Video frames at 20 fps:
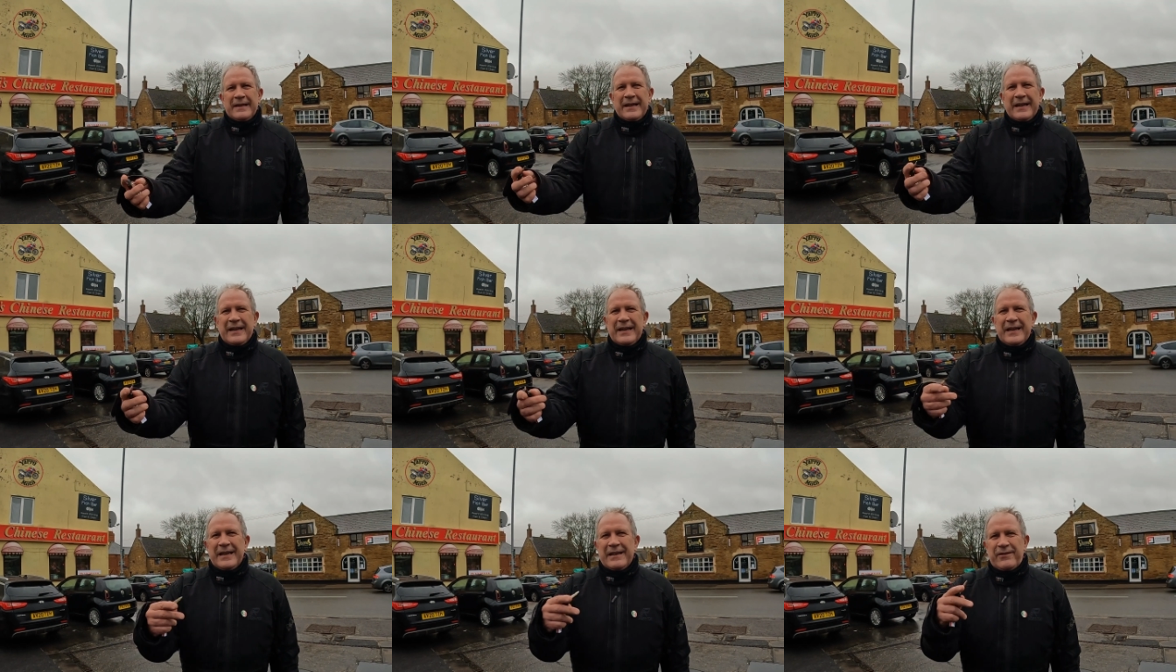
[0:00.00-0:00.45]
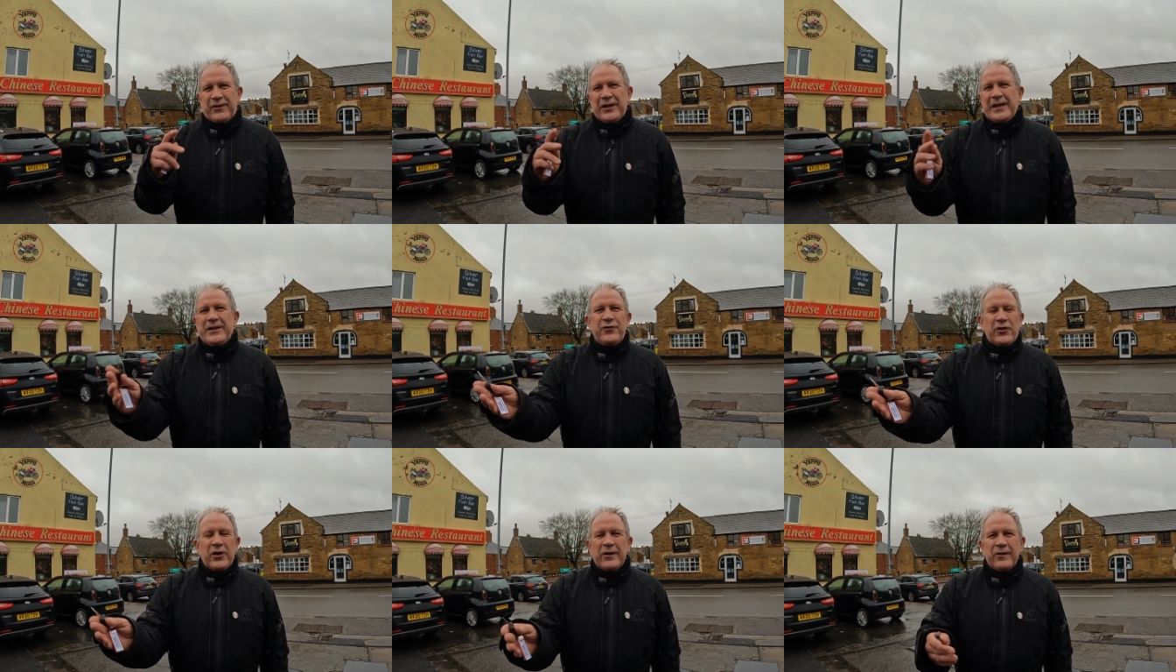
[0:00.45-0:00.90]
uh,
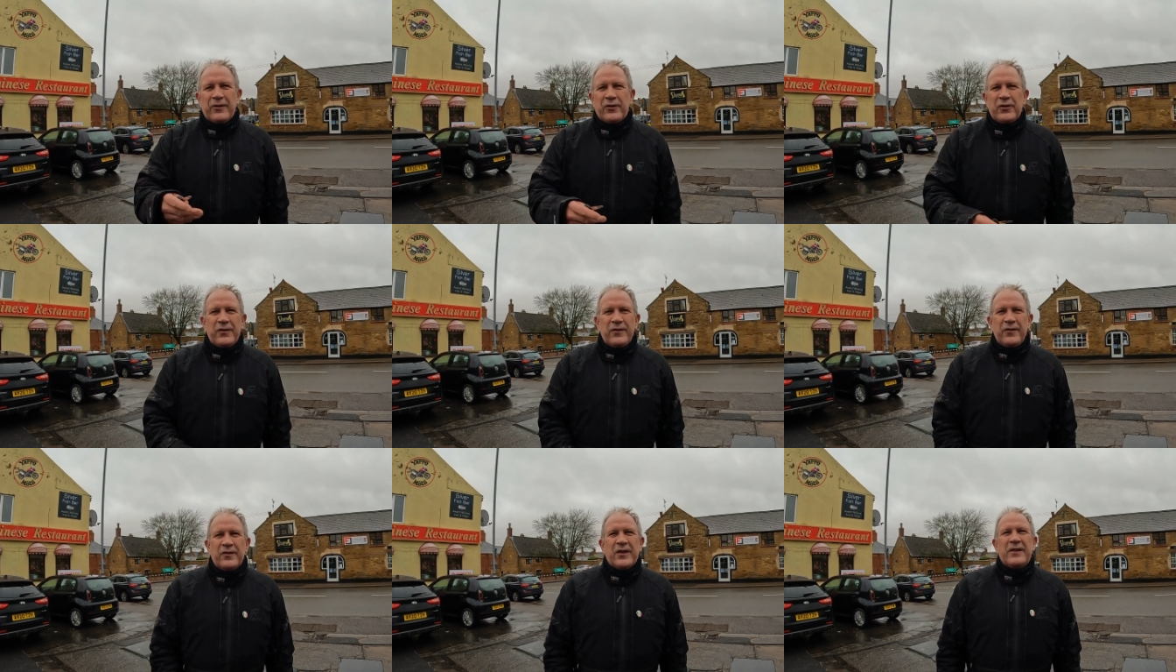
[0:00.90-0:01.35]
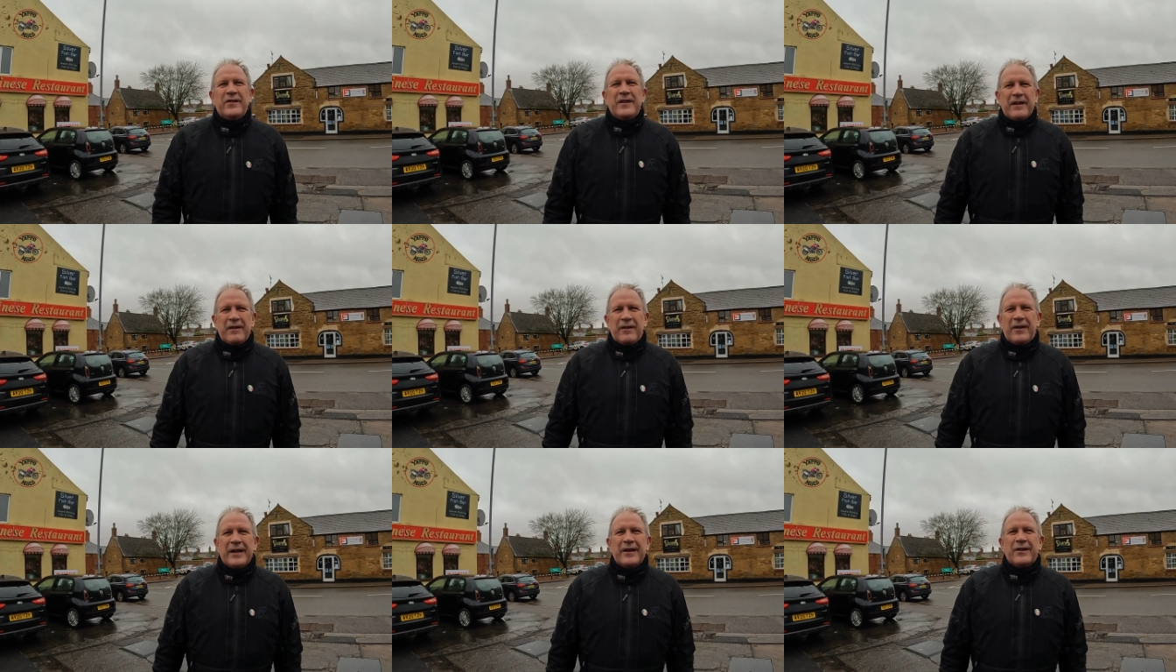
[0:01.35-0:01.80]
T-junctions and
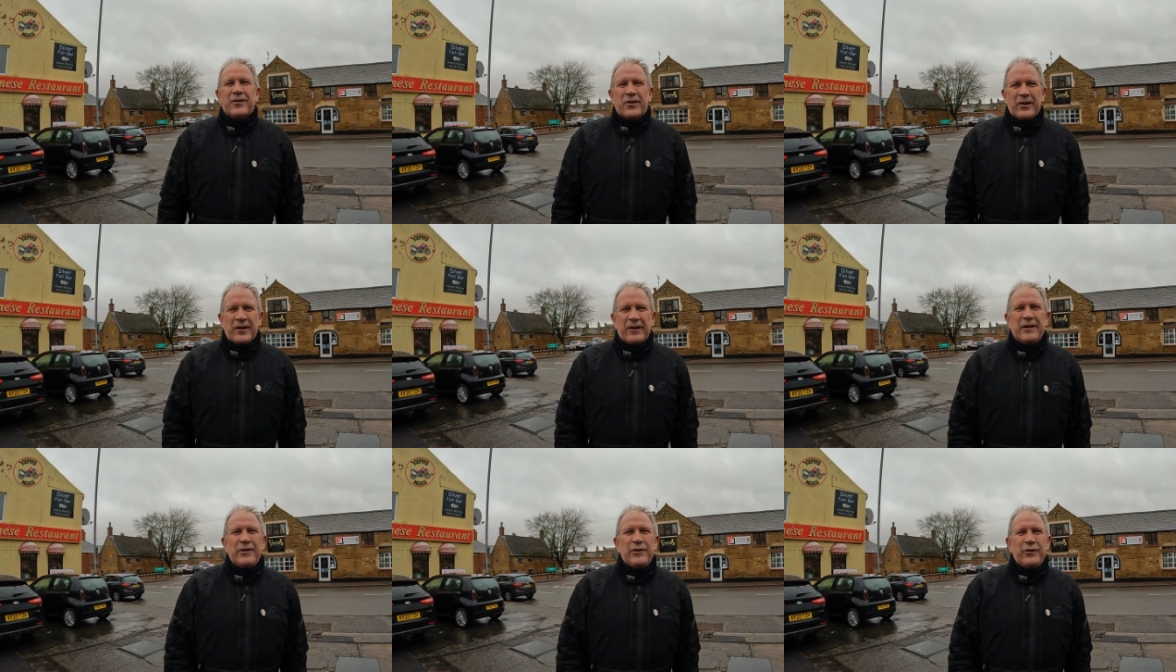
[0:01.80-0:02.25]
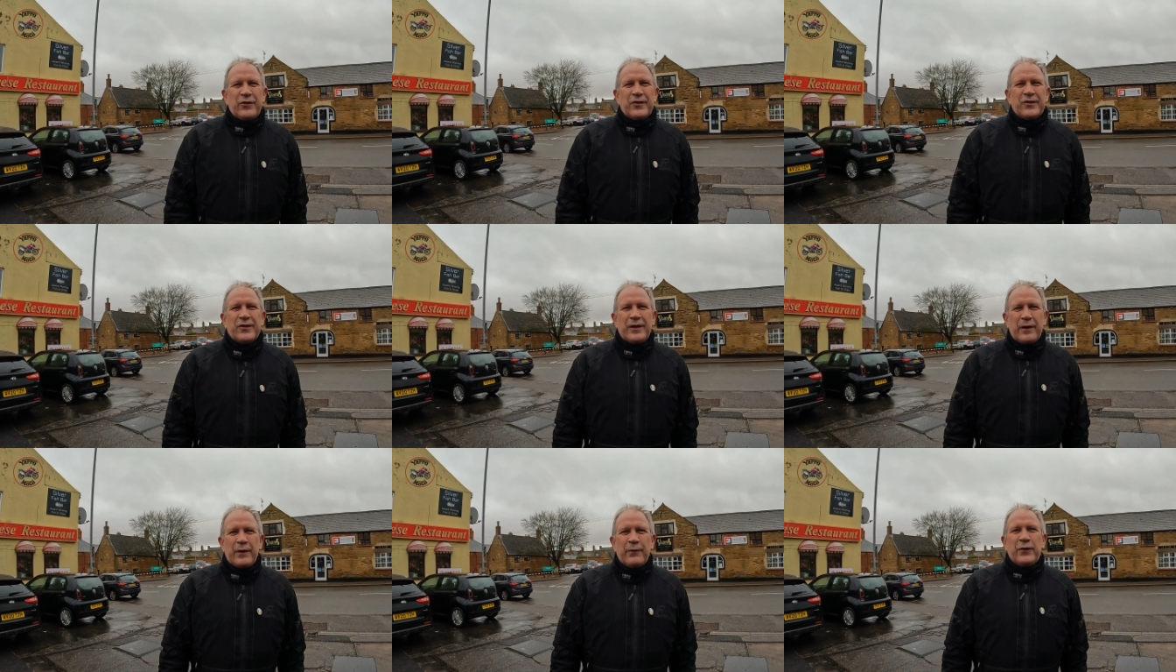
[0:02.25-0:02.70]
the like on a loose
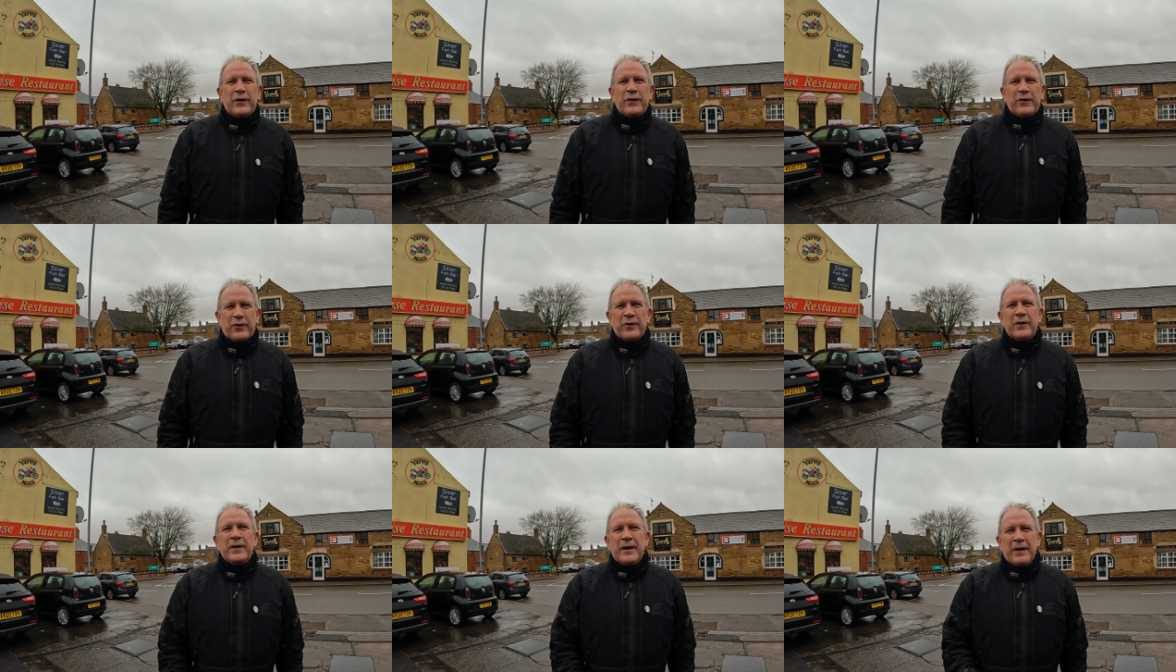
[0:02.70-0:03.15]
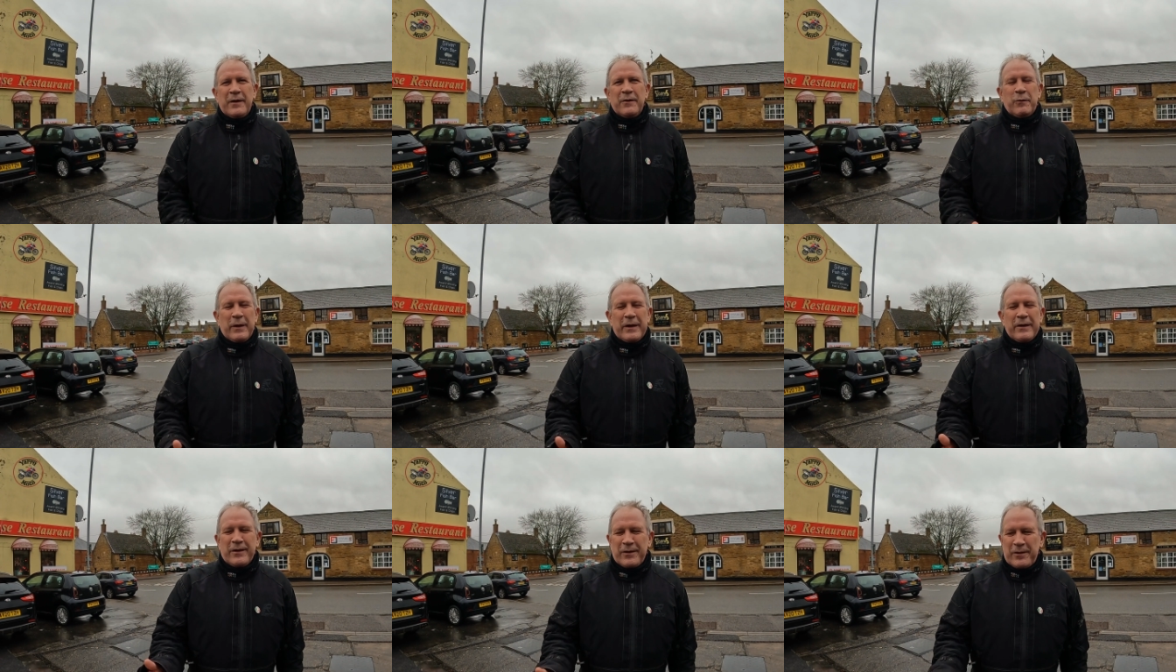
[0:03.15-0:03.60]
surface
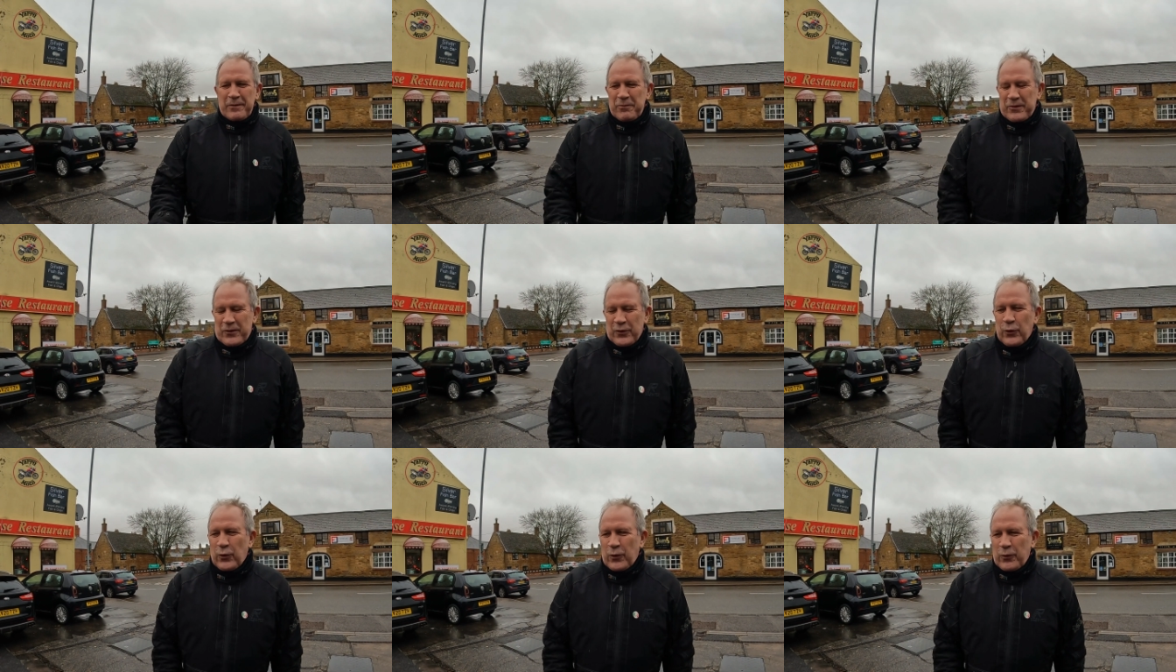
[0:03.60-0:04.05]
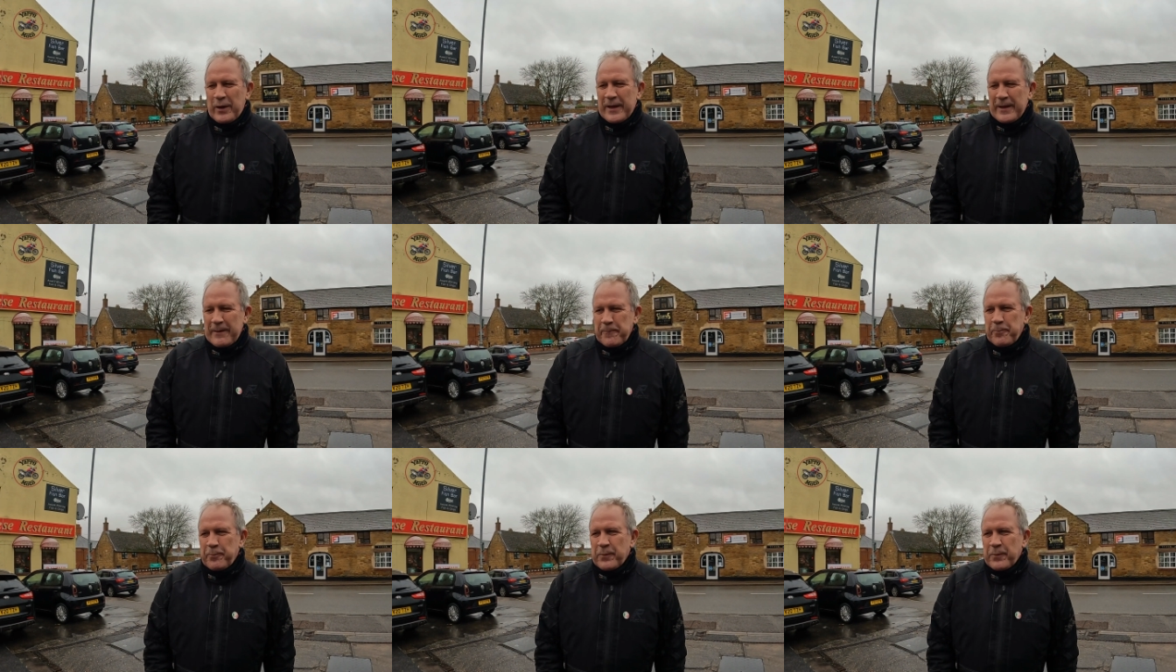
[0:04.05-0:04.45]
when you're touring.